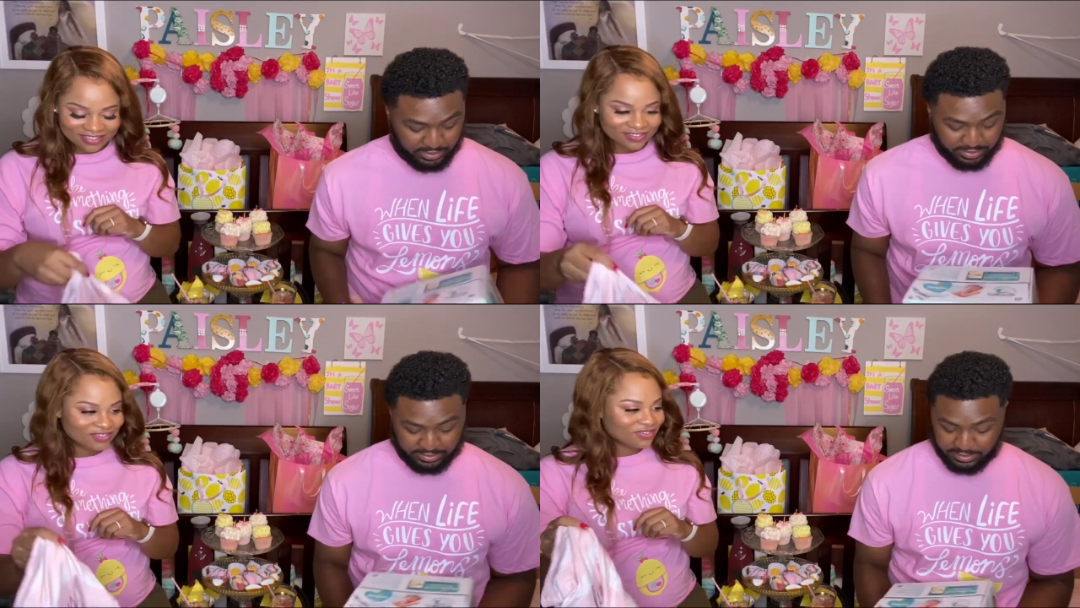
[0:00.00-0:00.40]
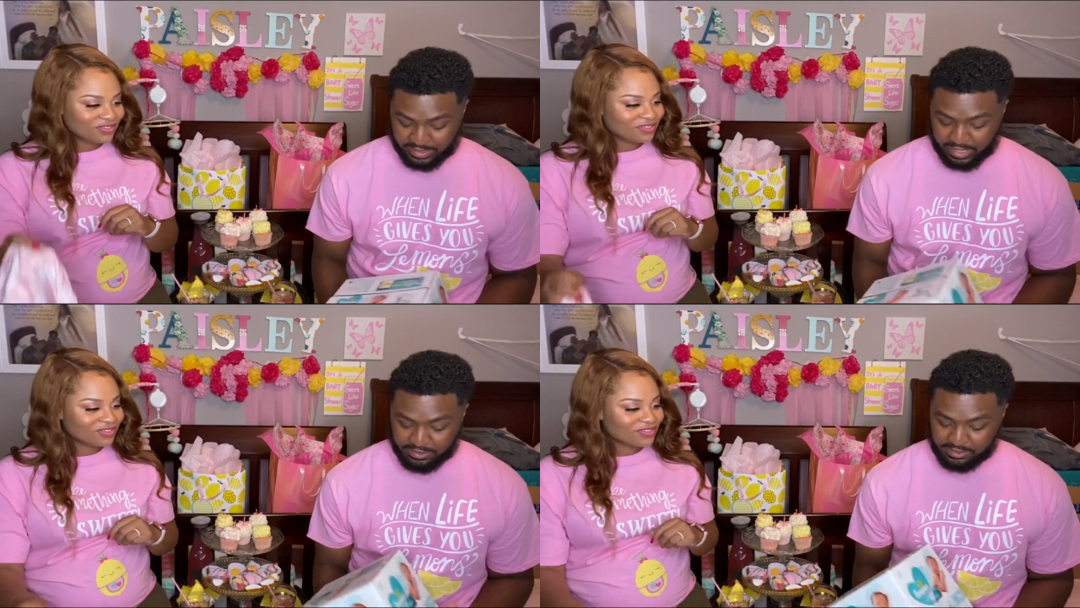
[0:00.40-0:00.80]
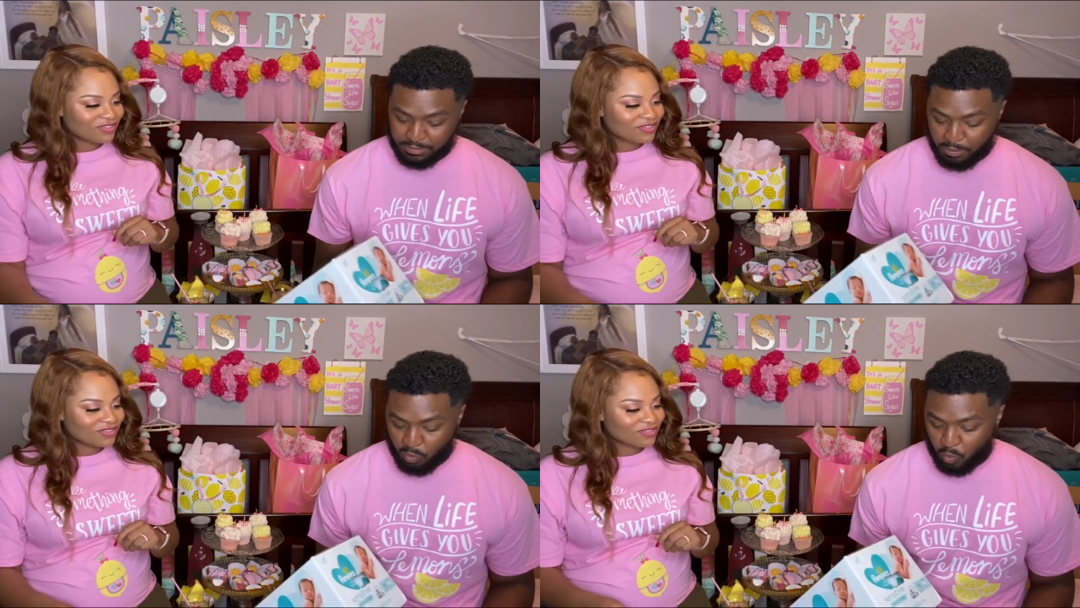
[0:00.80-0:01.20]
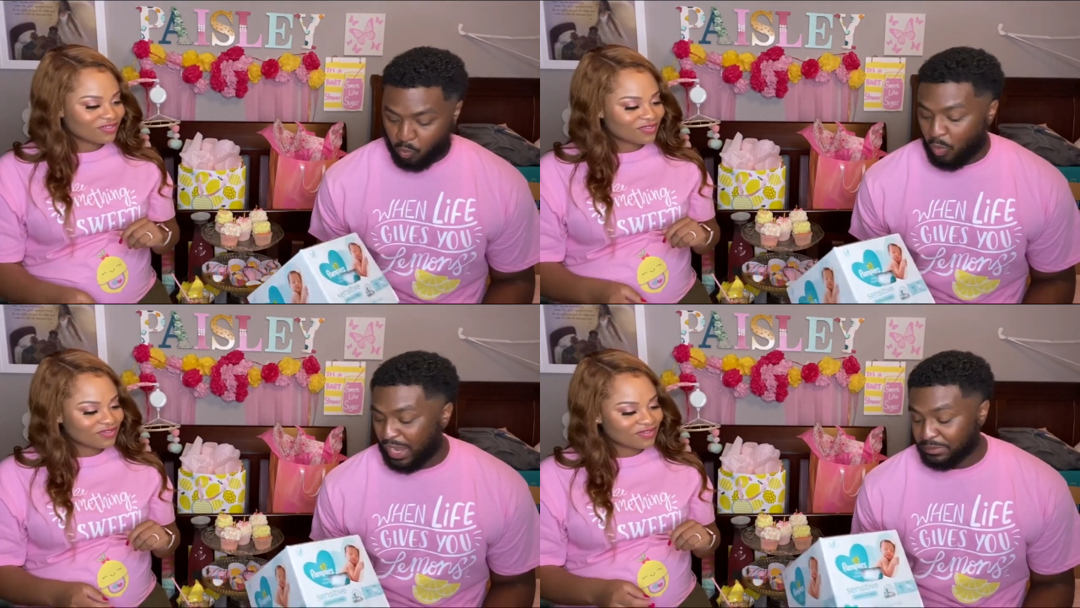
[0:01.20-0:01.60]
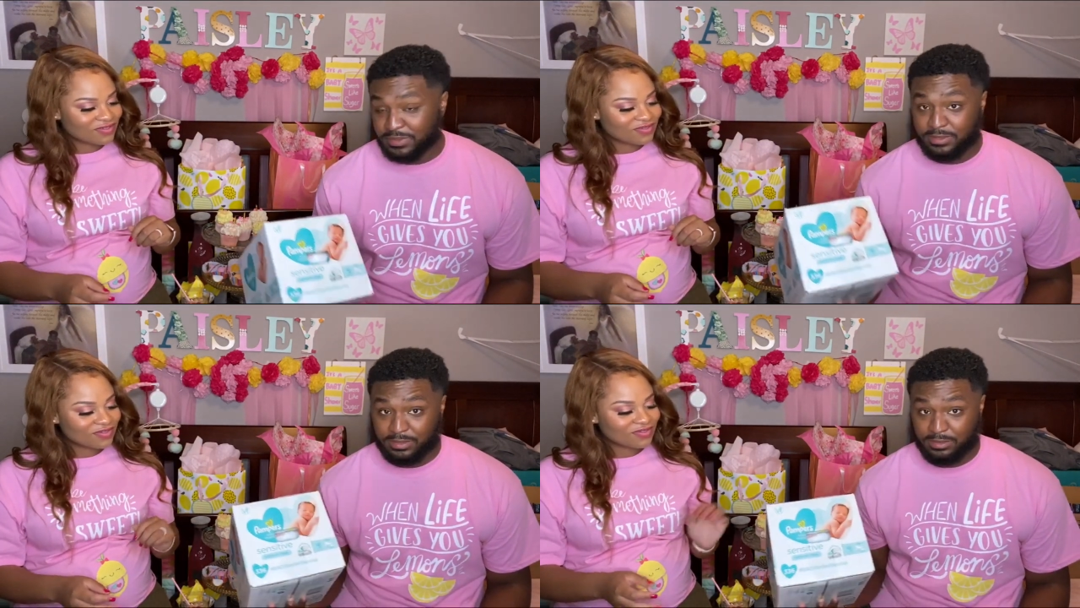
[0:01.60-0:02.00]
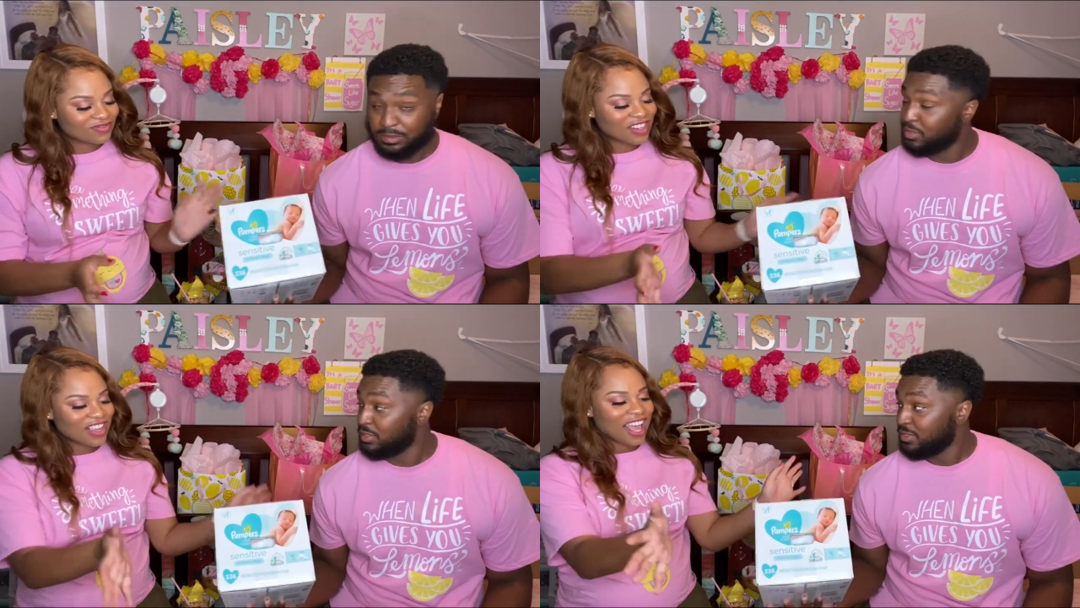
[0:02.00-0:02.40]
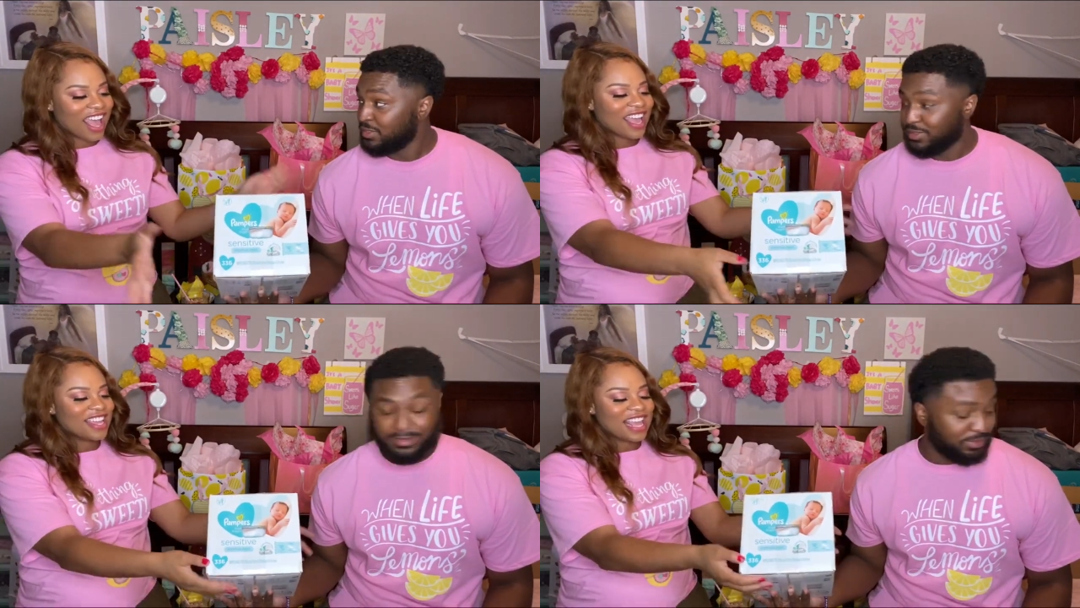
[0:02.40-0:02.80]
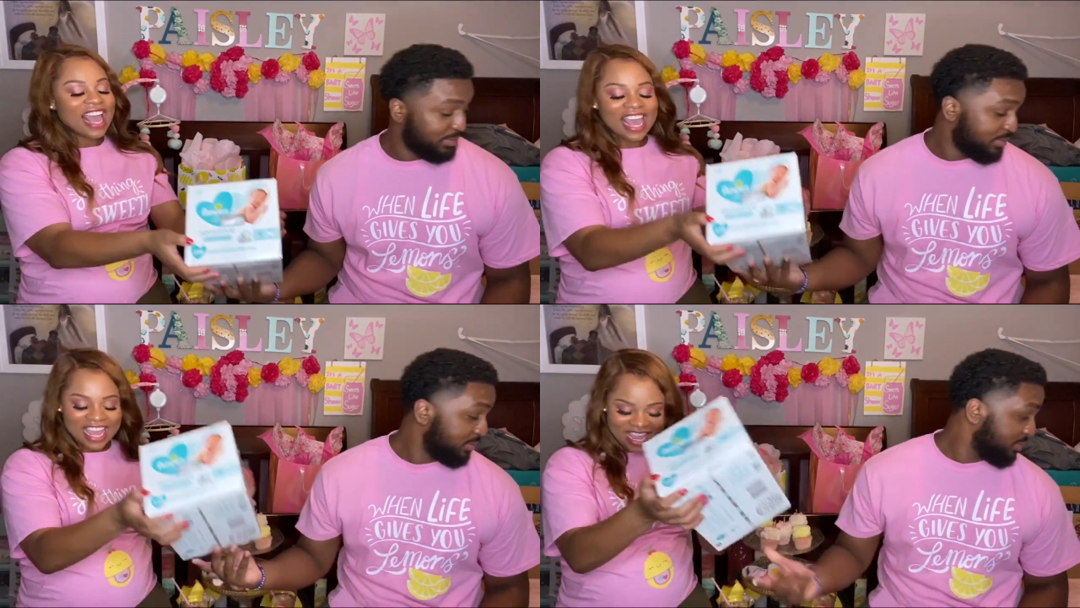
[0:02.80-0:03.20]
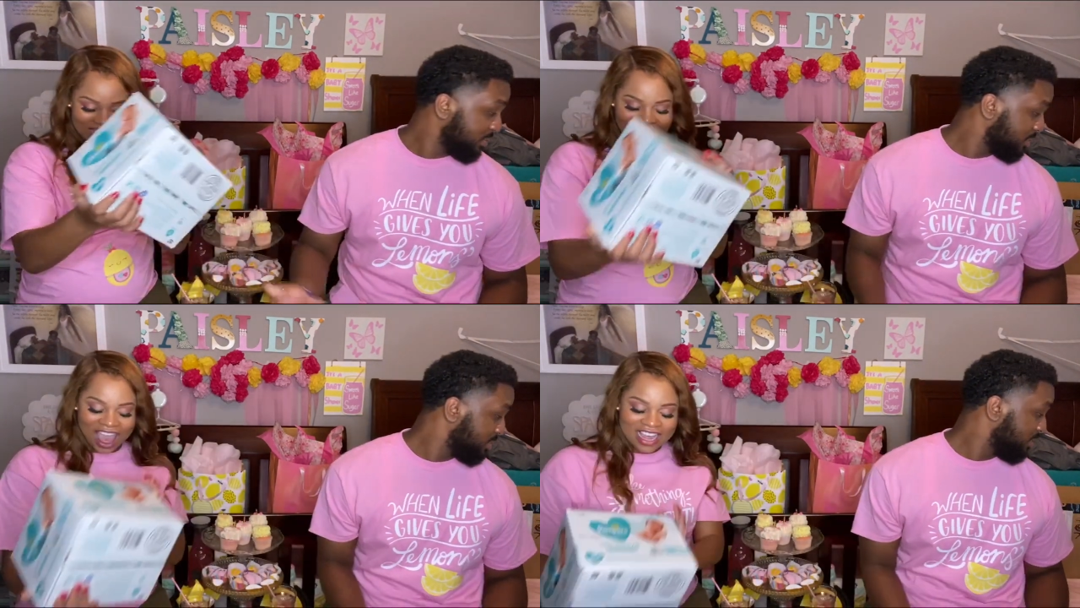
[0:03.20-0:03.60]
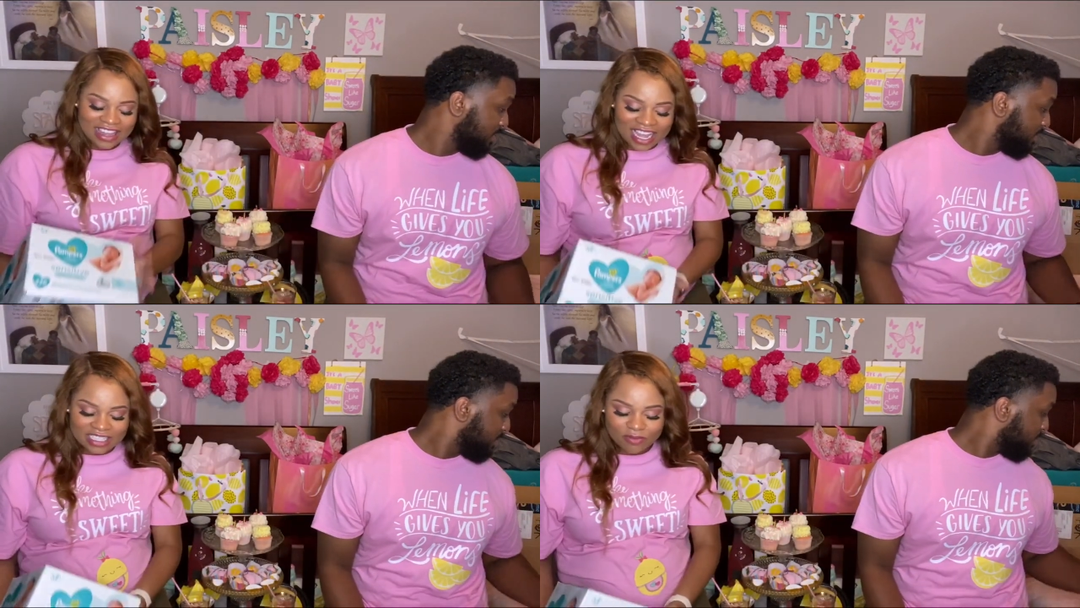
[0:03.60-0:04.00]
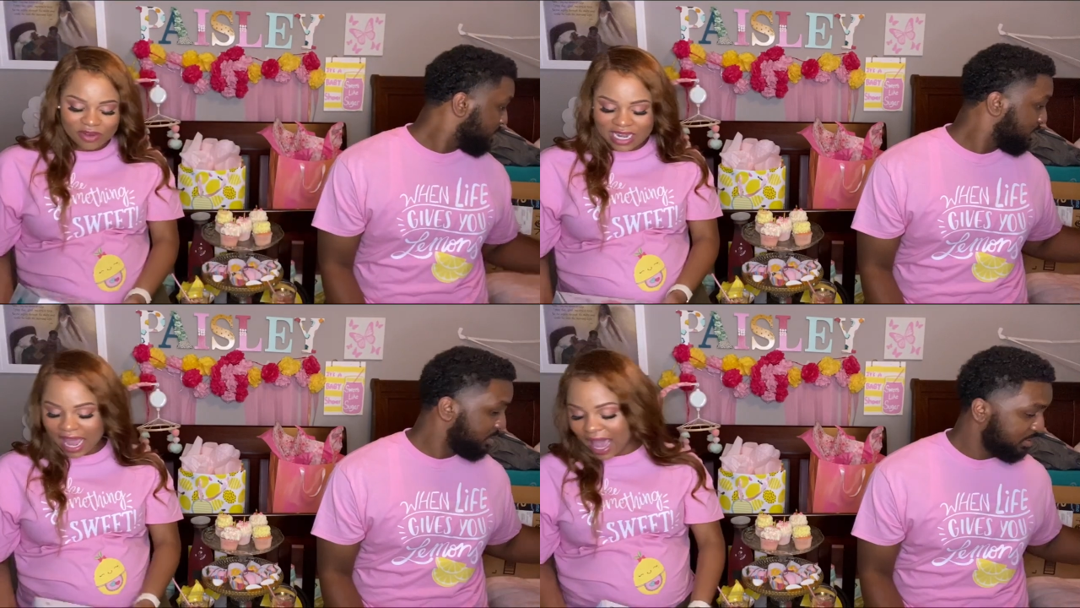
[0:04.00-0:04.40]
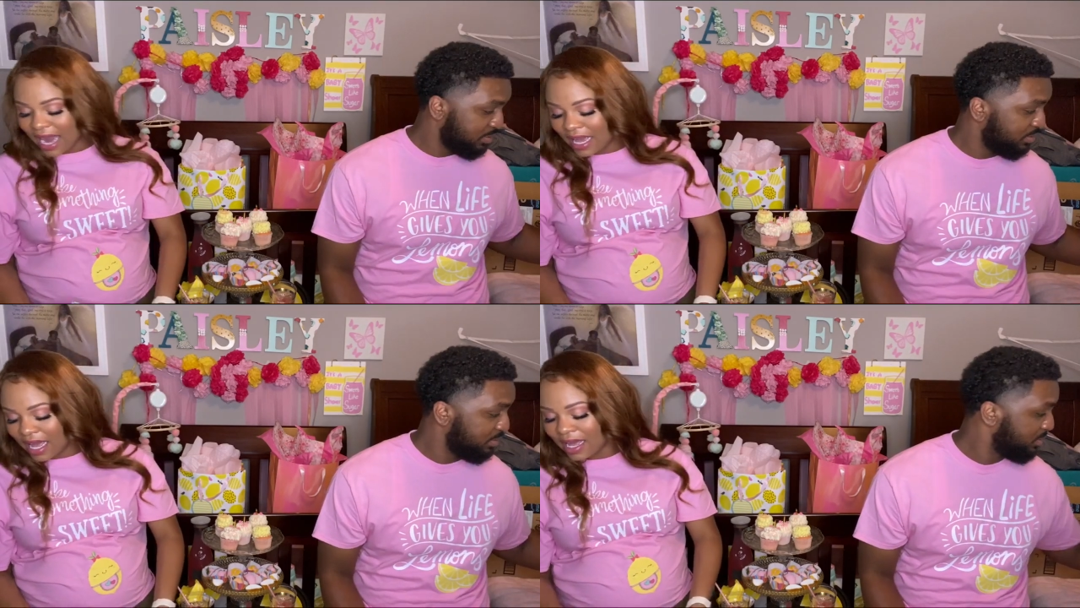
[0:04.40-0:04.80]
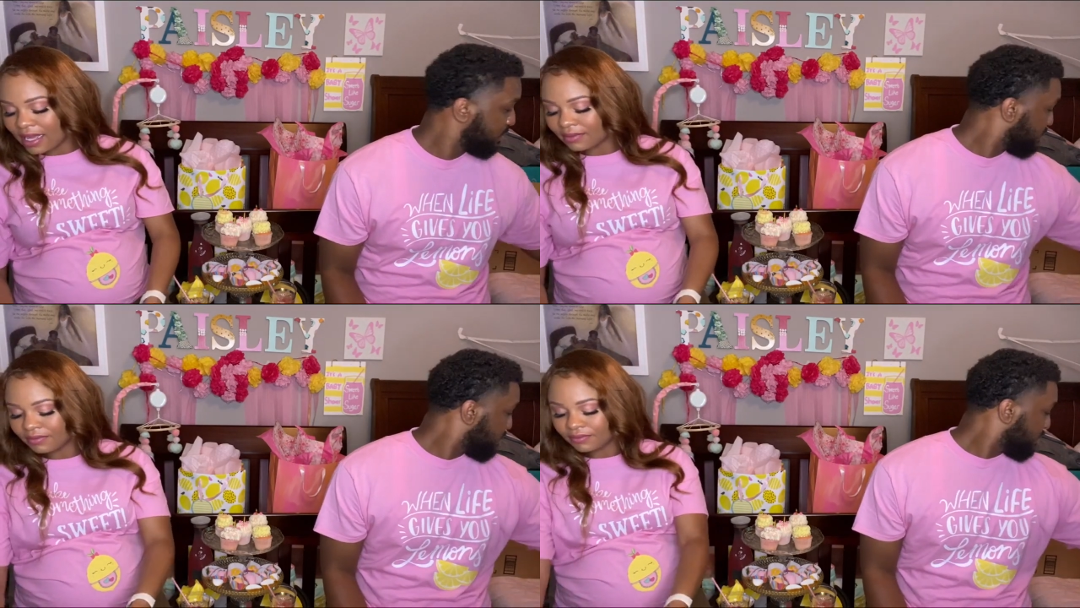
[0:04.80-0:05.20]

Speaker 1: And she got us some wipes.
Speaker 2: Okay. Yay. Thanks, Brianna.